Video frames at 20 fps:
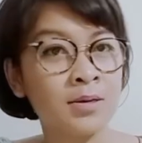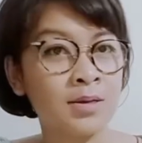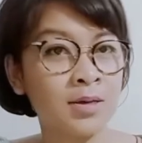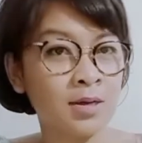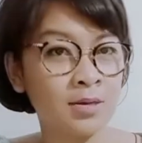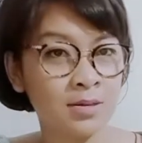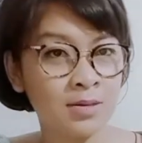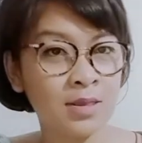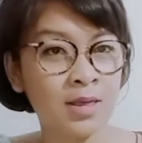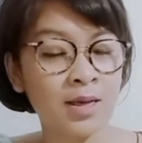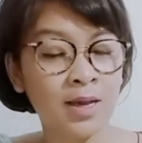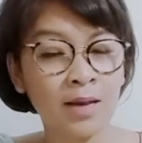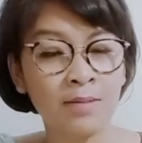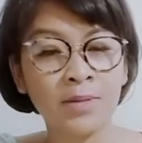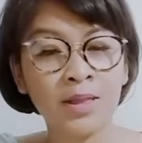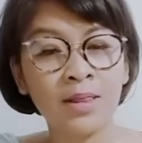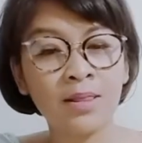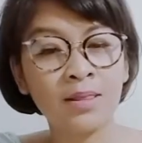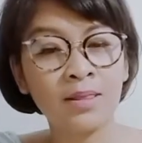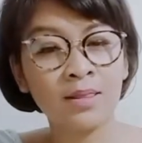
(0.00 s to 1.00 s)
the common
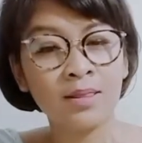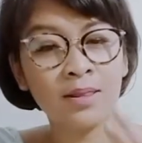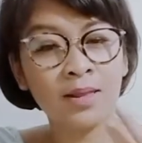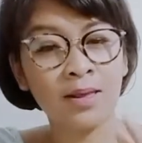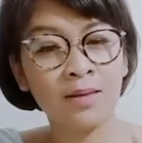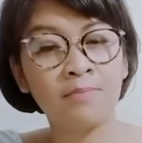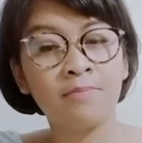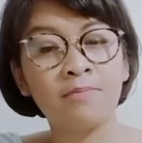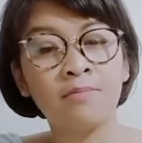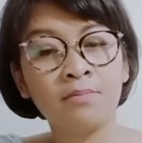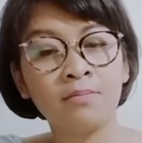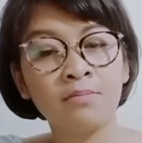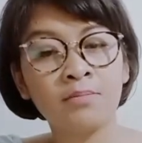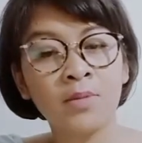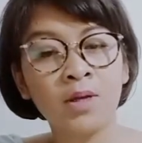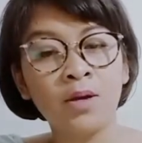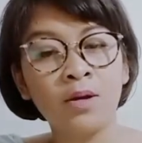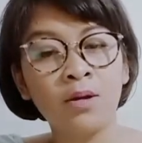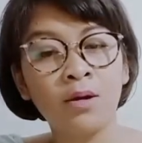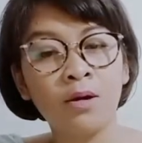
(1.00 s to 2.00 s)
theme
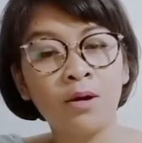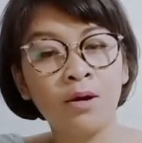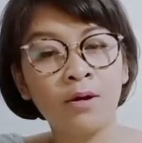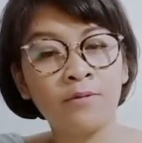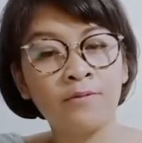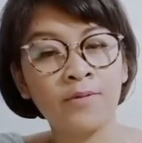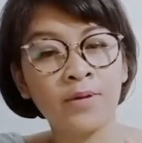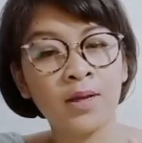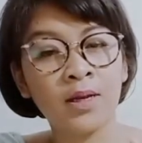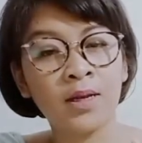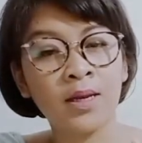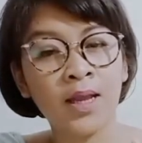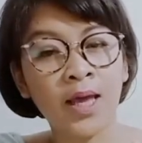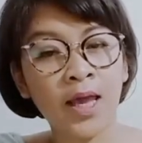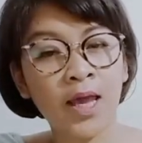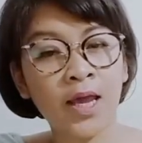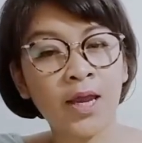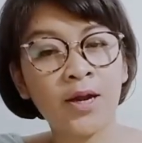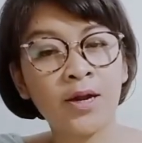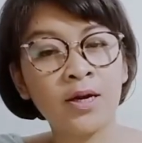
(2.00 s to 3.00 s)
of an
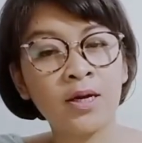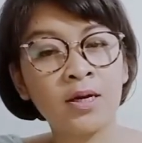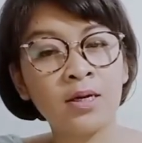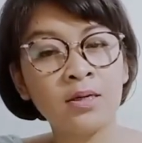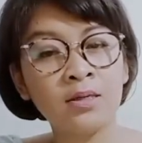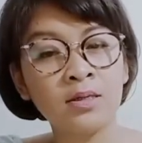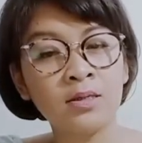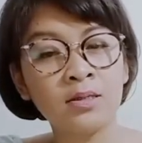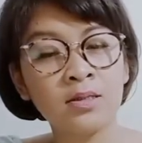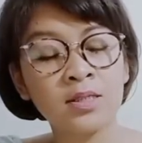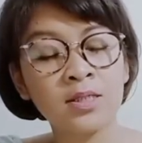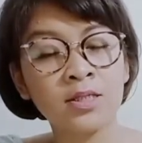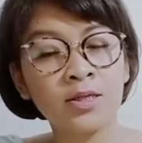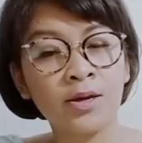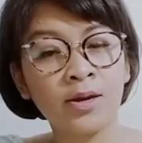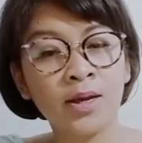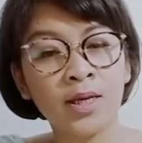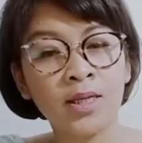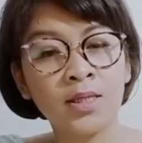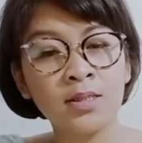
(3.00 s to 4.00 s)
air
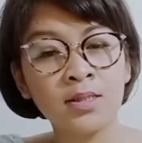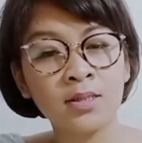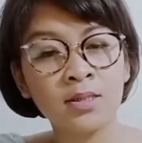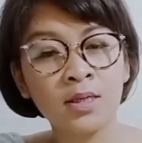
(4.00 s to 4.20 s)
signs